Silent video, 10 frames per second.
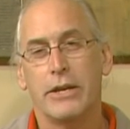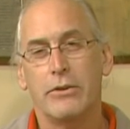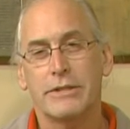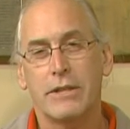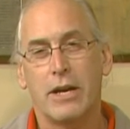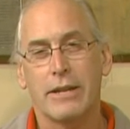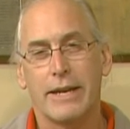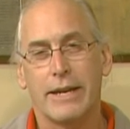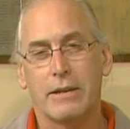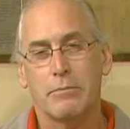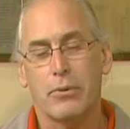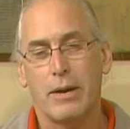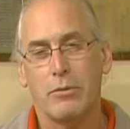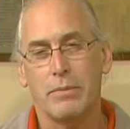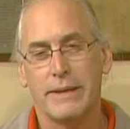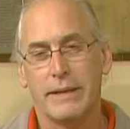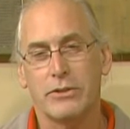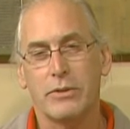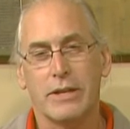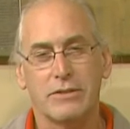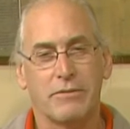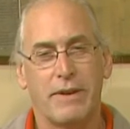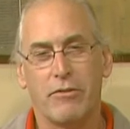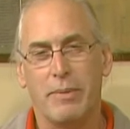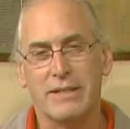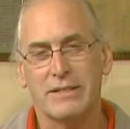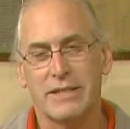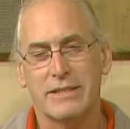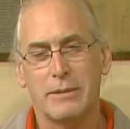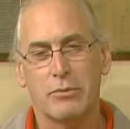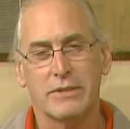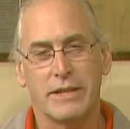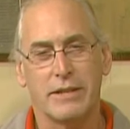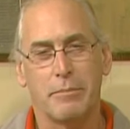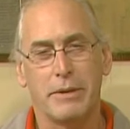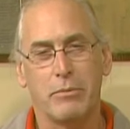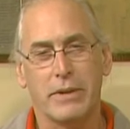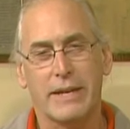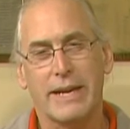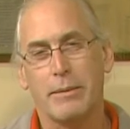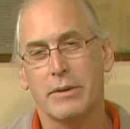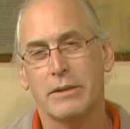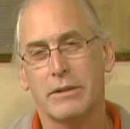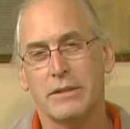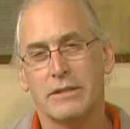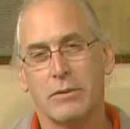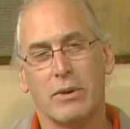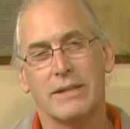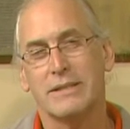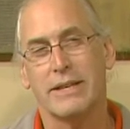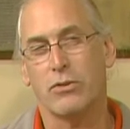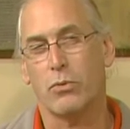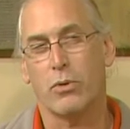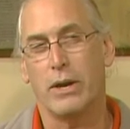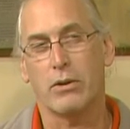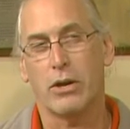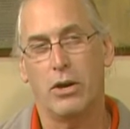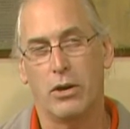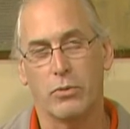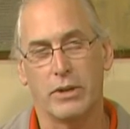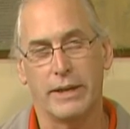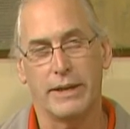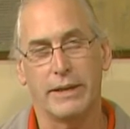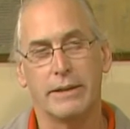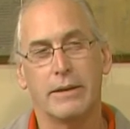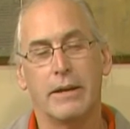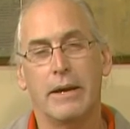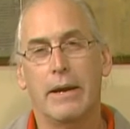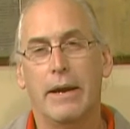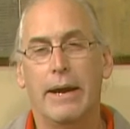You saw that probably in 2005, about 60% of the people that came into the Sunrise Center were alcohol related. Okay.